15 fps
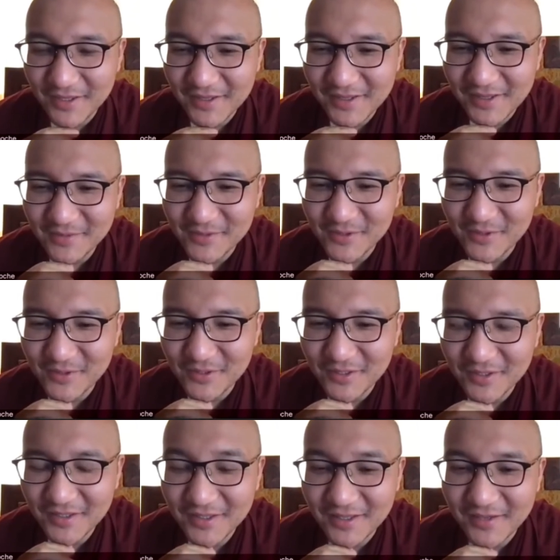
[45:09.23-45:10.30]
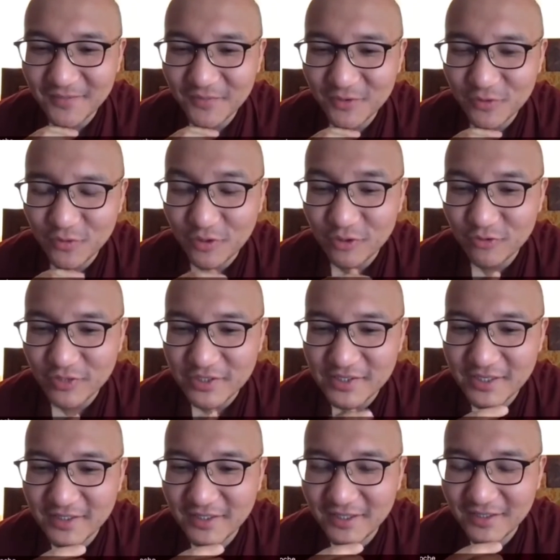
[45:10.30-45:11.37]
absolutely. Yeah. You want to
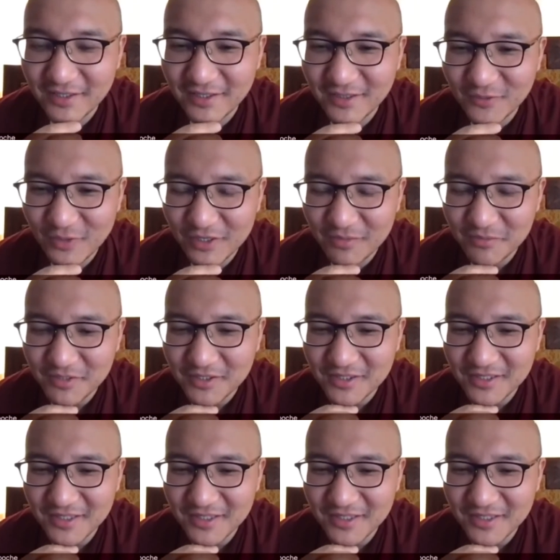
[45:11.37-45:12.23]
translate that in Vietnamese?